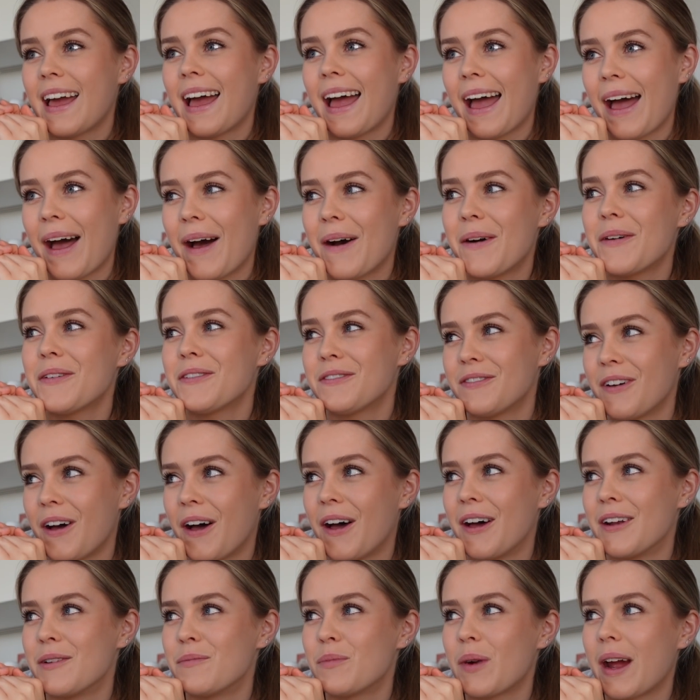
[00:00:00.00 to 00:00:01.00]
How
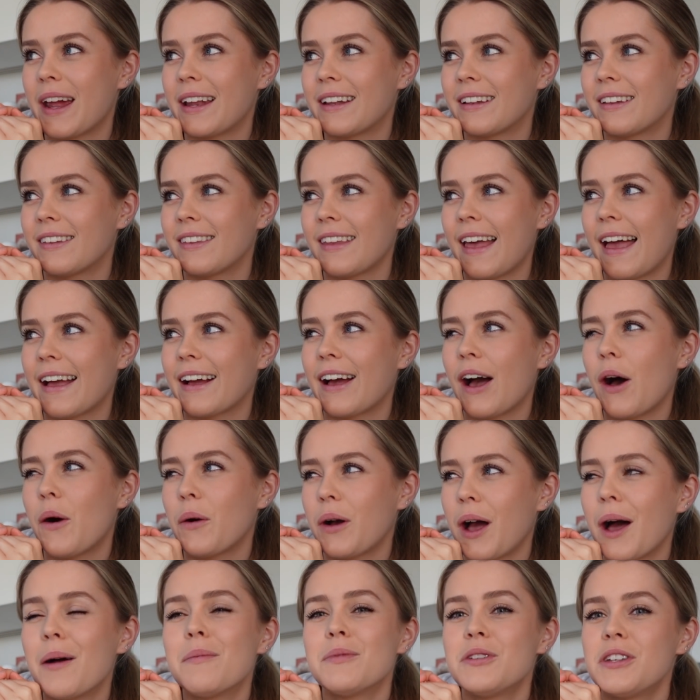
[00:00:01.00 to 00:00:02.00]
fun. Braydon's like, I'll
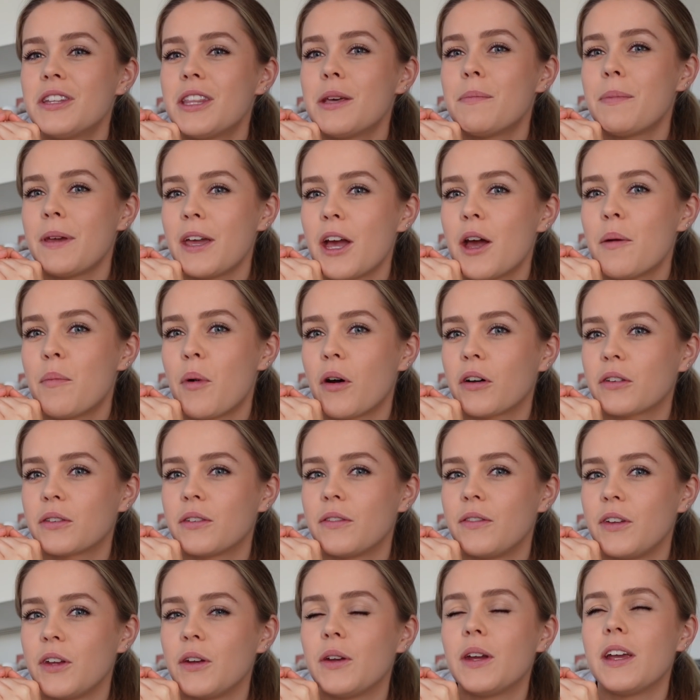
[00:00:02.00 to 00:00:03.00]
come to the PO box
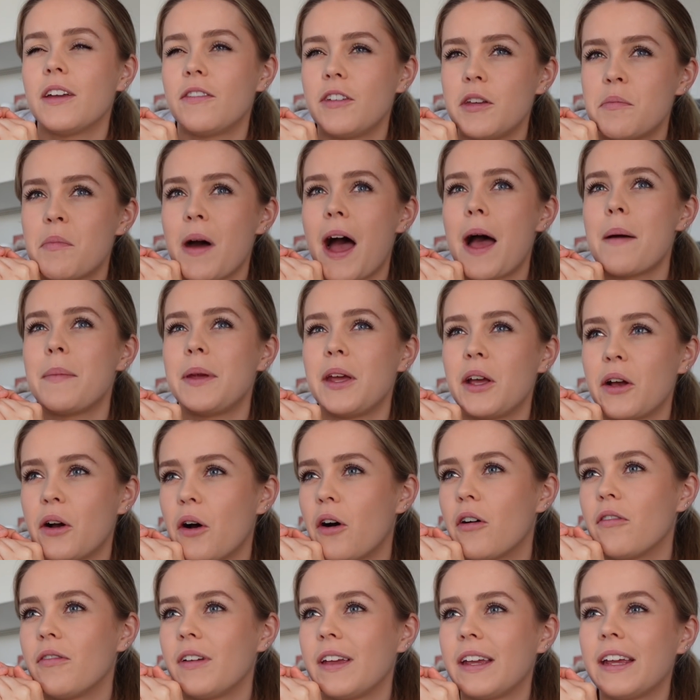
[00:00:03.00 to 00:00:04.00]
with you if you buy me a
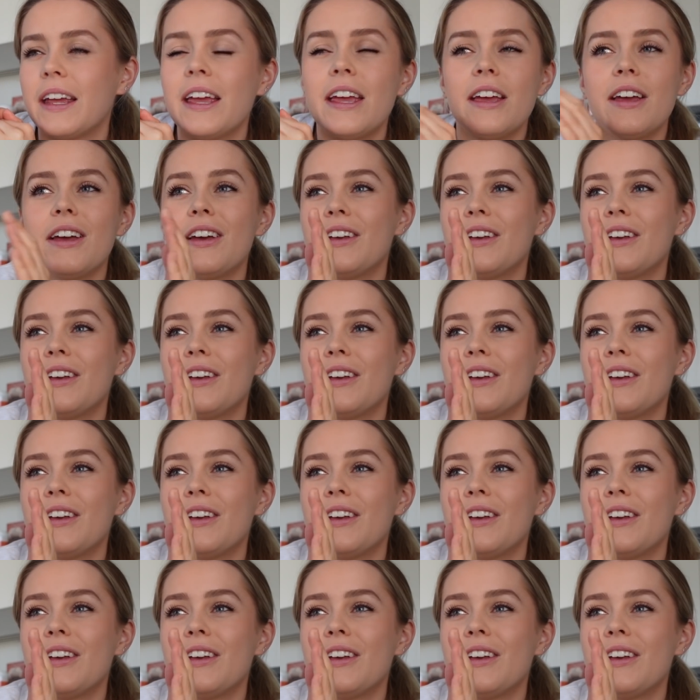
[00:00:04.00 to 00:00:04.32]
coffee.